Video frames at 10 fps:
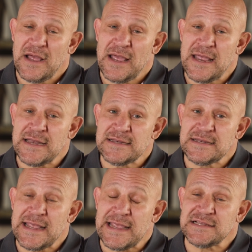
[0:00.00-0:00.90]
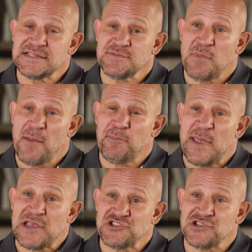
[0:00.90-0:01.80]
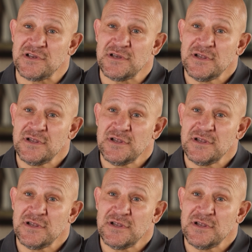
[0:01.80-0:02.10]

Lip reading: And hence my passion